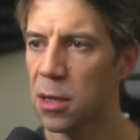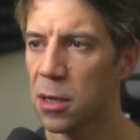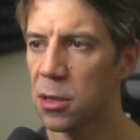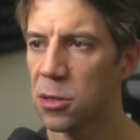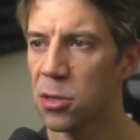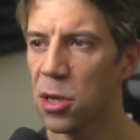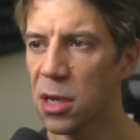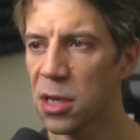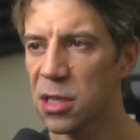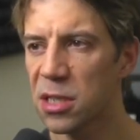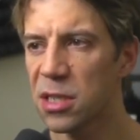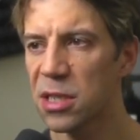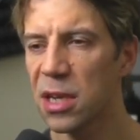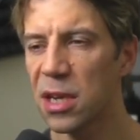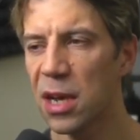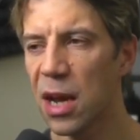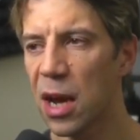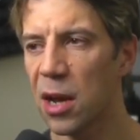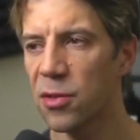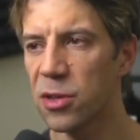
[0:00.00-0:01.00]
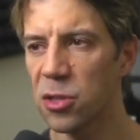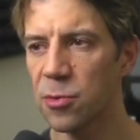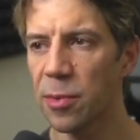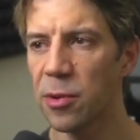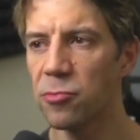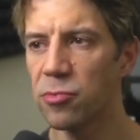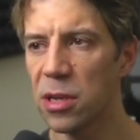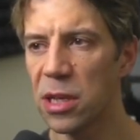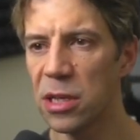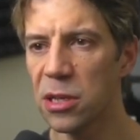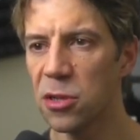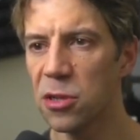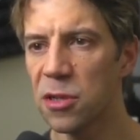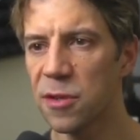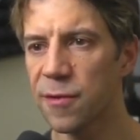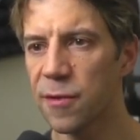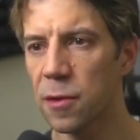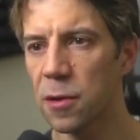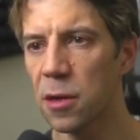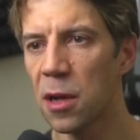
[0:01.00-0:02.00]
So you can see how this will be really
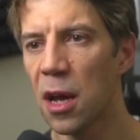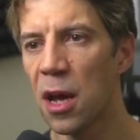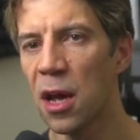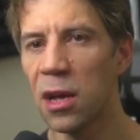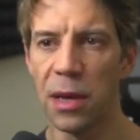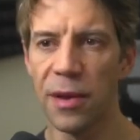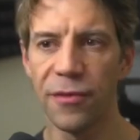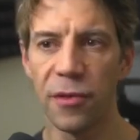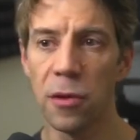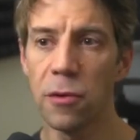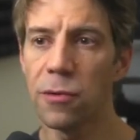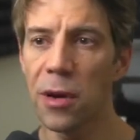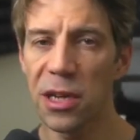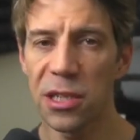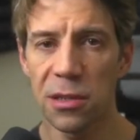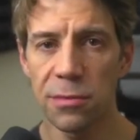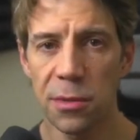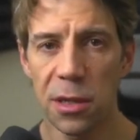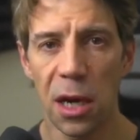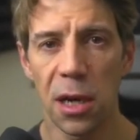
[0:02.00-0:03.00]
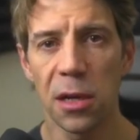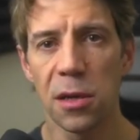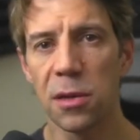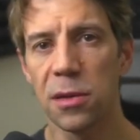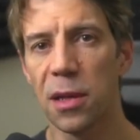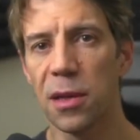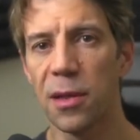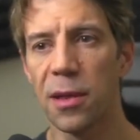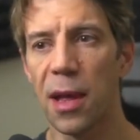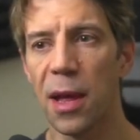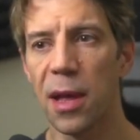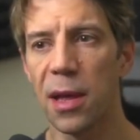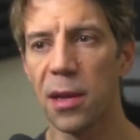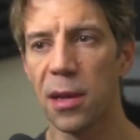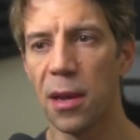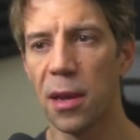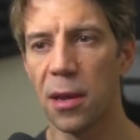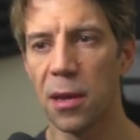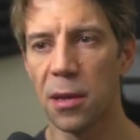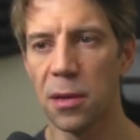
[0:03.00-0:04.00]
useful. If you write some code and
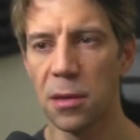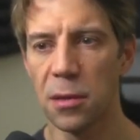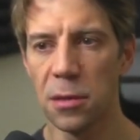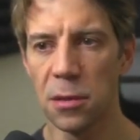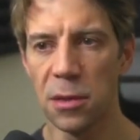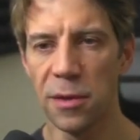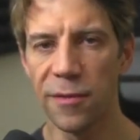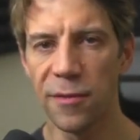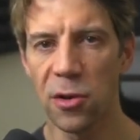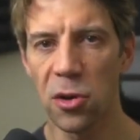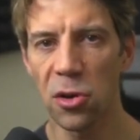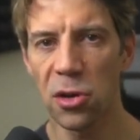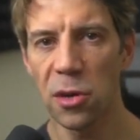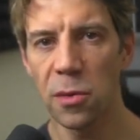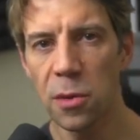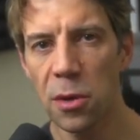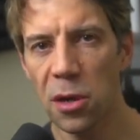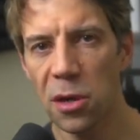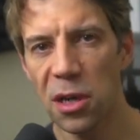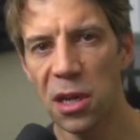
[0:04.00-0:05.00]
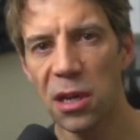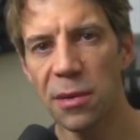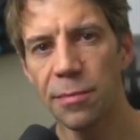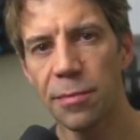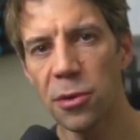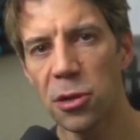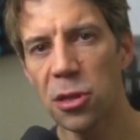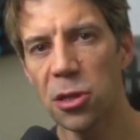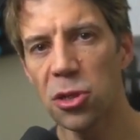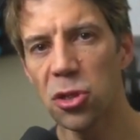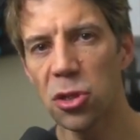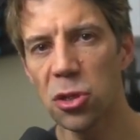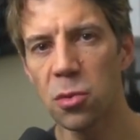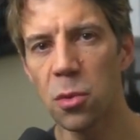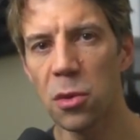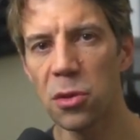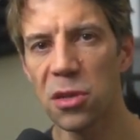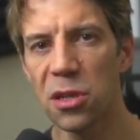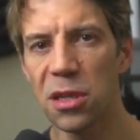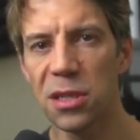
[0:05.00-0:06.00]
then you've got it working, but you just
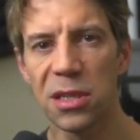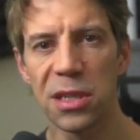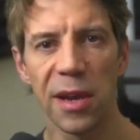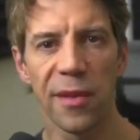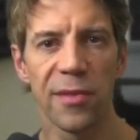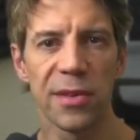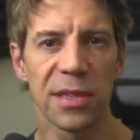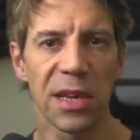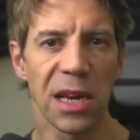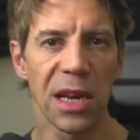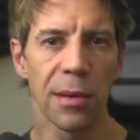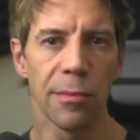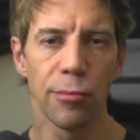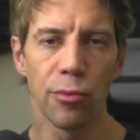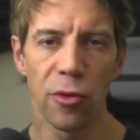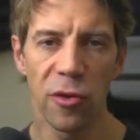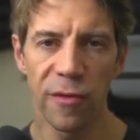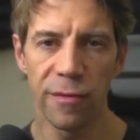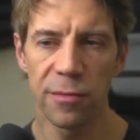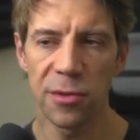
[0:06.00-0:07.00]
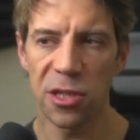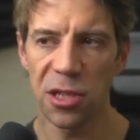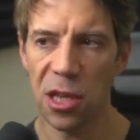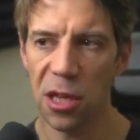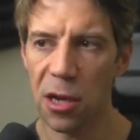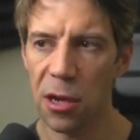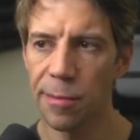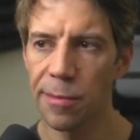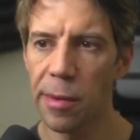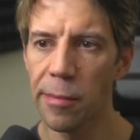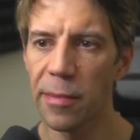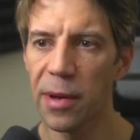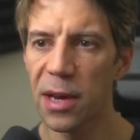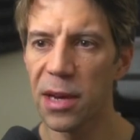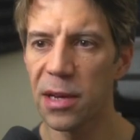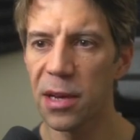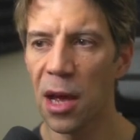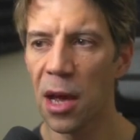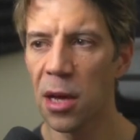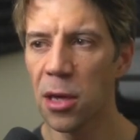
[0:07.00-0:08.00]
want to see if there's any improvements that could be
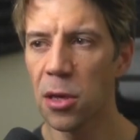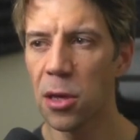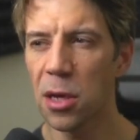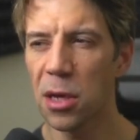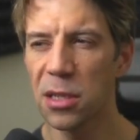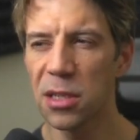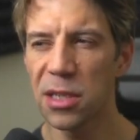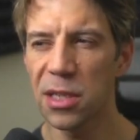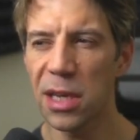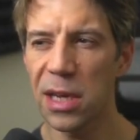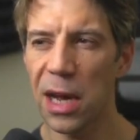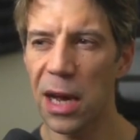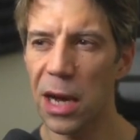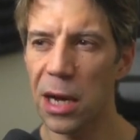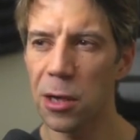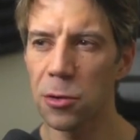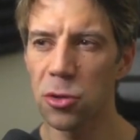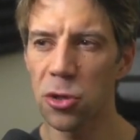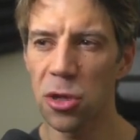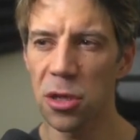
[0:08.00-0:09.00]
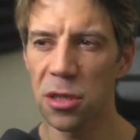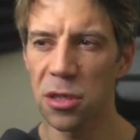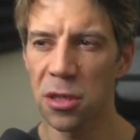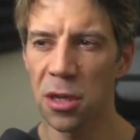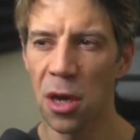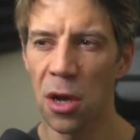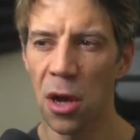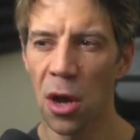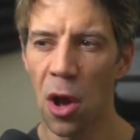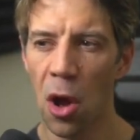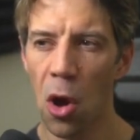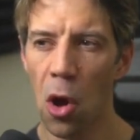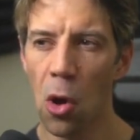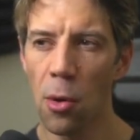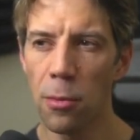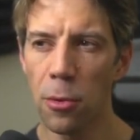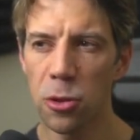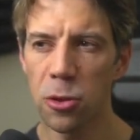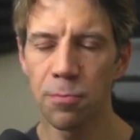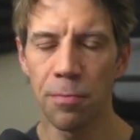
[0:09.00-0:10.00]
made, you can see how just
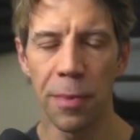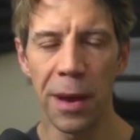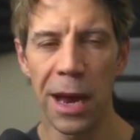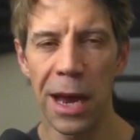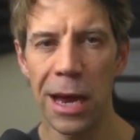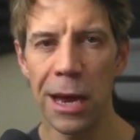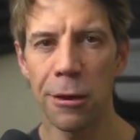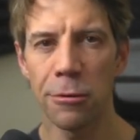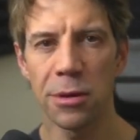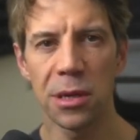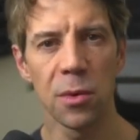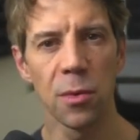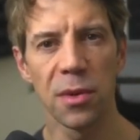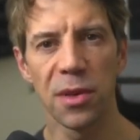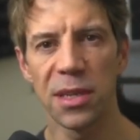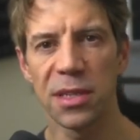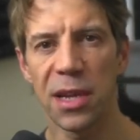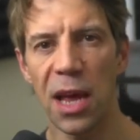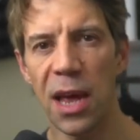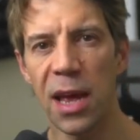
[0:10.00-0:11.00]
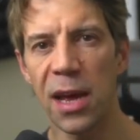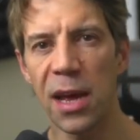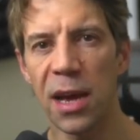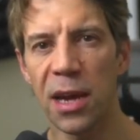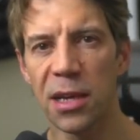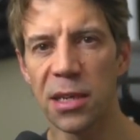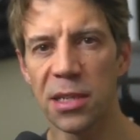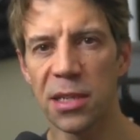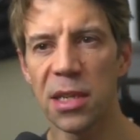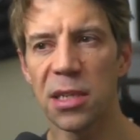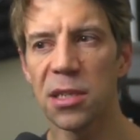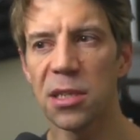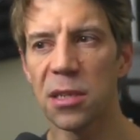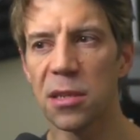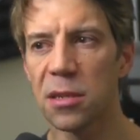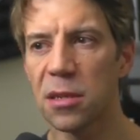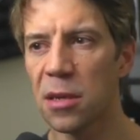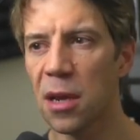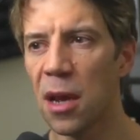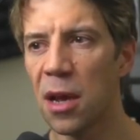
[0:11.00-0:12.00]
almost pairing with this AI
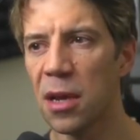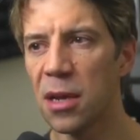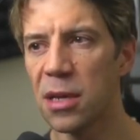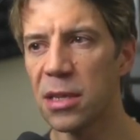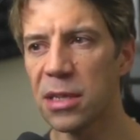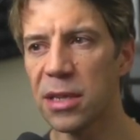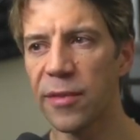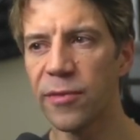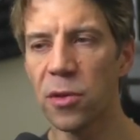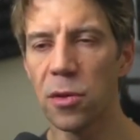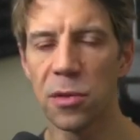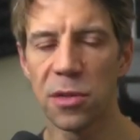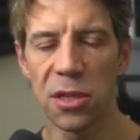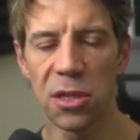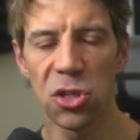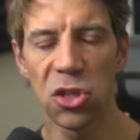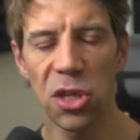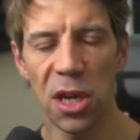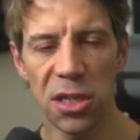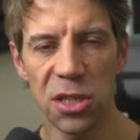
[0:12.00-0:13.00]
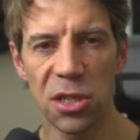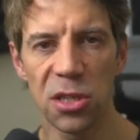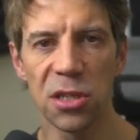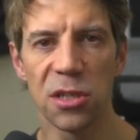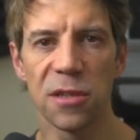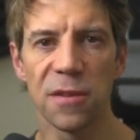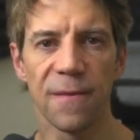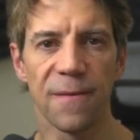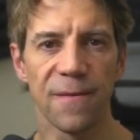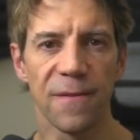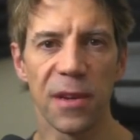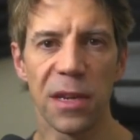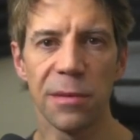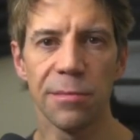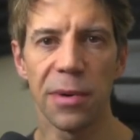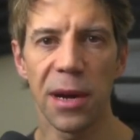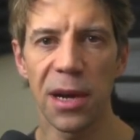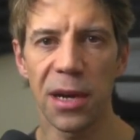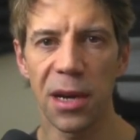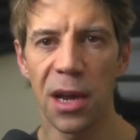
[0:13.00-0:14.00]
assistant is giving you suggestions and
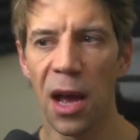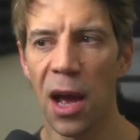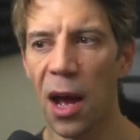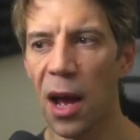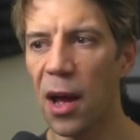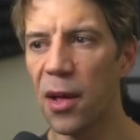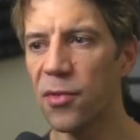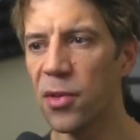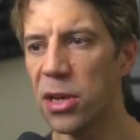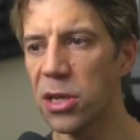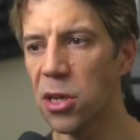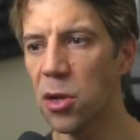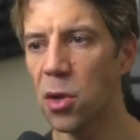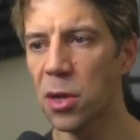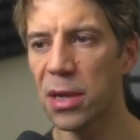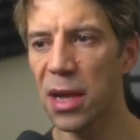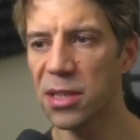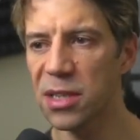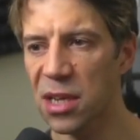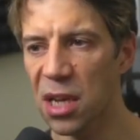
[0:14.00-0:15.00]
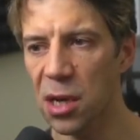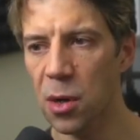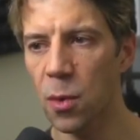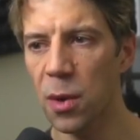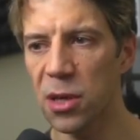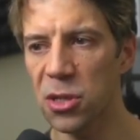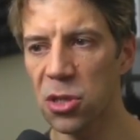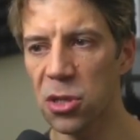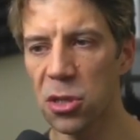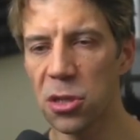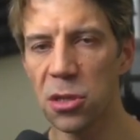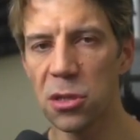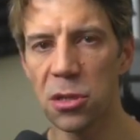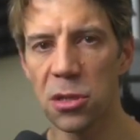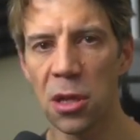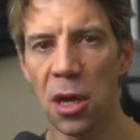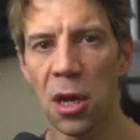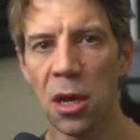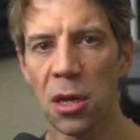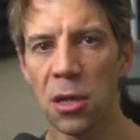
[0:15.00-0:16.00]
feedback, and then you can ask it questions.
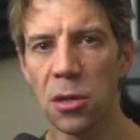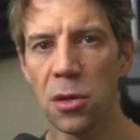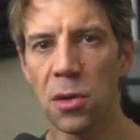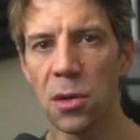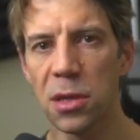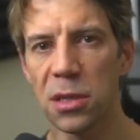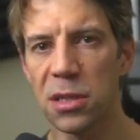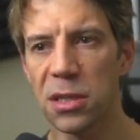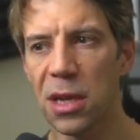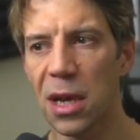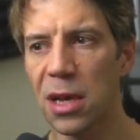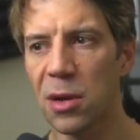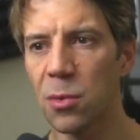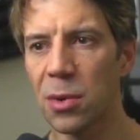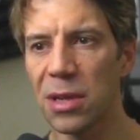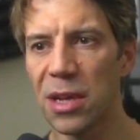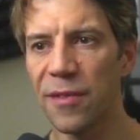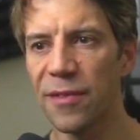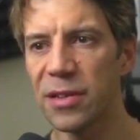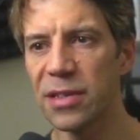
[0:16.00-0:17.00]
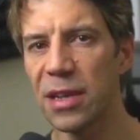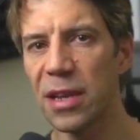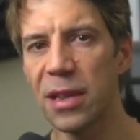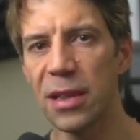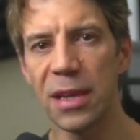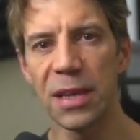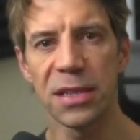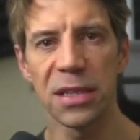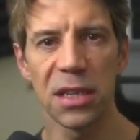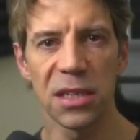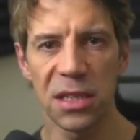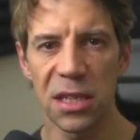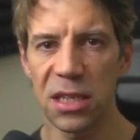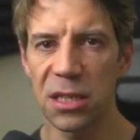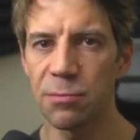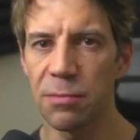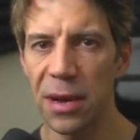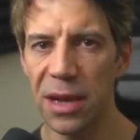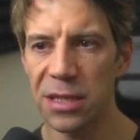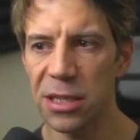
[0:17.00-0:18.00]
You can say, well, if I did this, is this
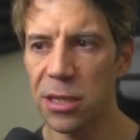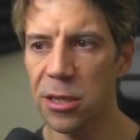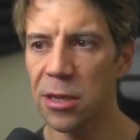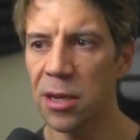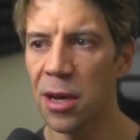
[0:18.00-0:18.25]
better?